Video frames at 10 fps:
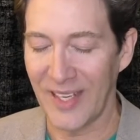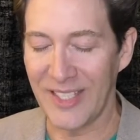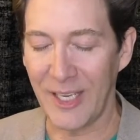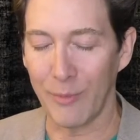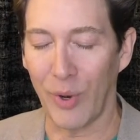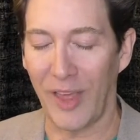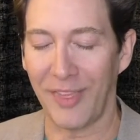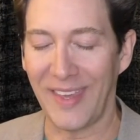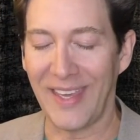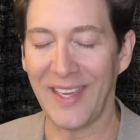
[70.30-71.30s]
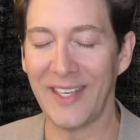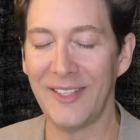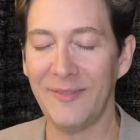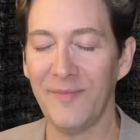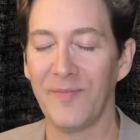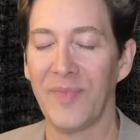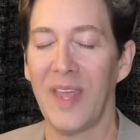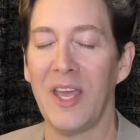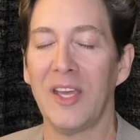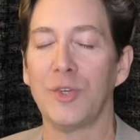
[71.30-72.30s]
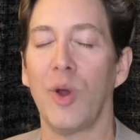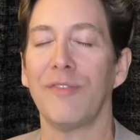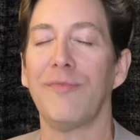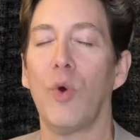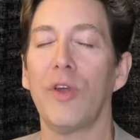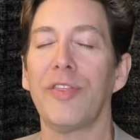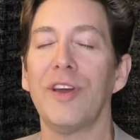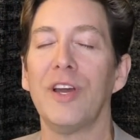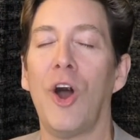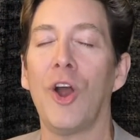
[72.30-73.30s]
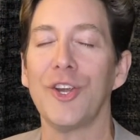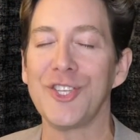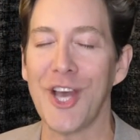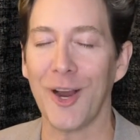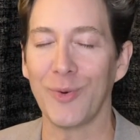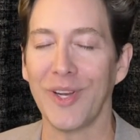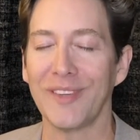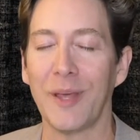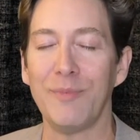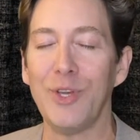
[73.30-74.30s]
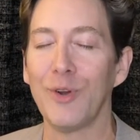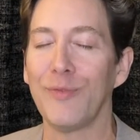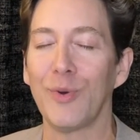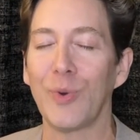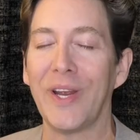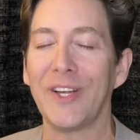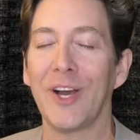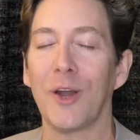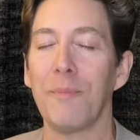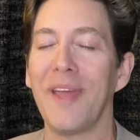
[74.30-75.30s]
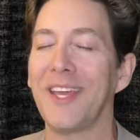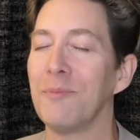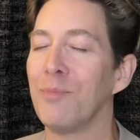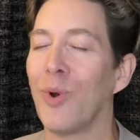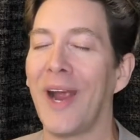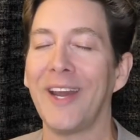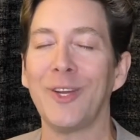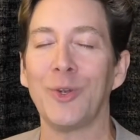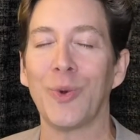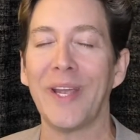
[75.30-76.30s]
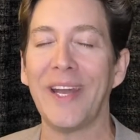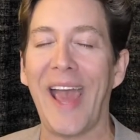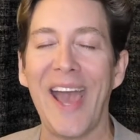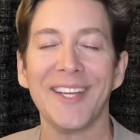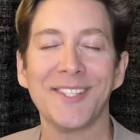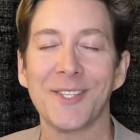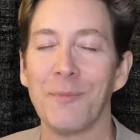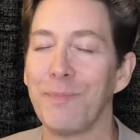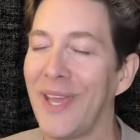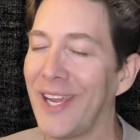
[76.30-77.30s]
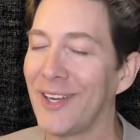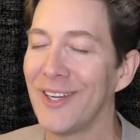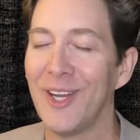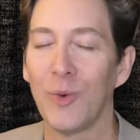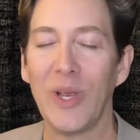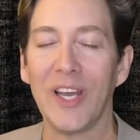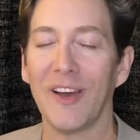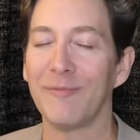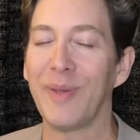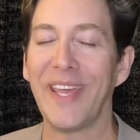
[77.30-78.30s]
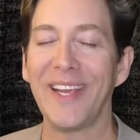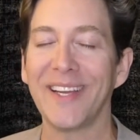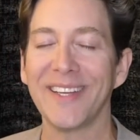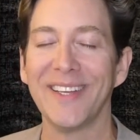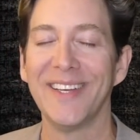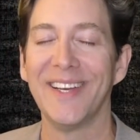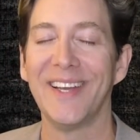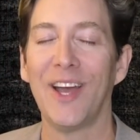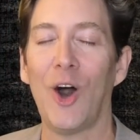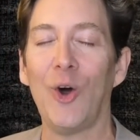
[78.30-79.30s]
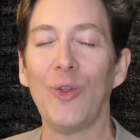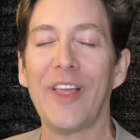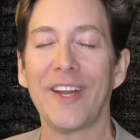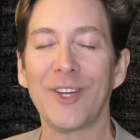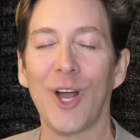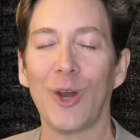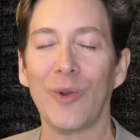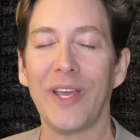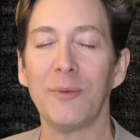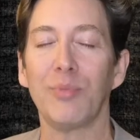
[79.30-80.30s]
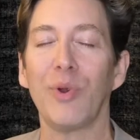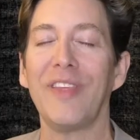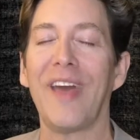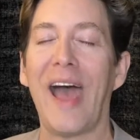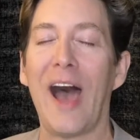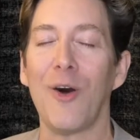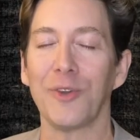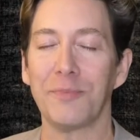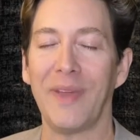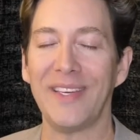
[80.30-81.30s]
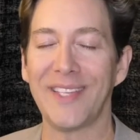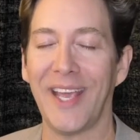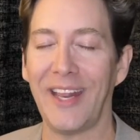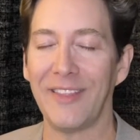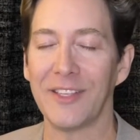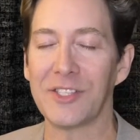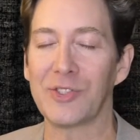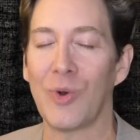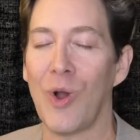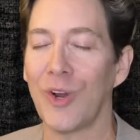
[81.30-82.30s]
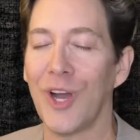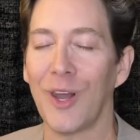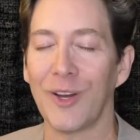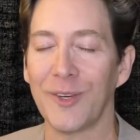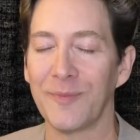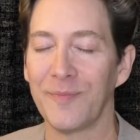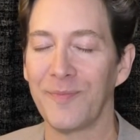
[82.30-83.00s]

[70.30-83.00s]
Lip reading: Deep breath in to our fourth heart chakra, the beautiful green color. Make it bright and green. Add some pink. We love pink. Hold that color in. Breathe out, maintaining this strong color.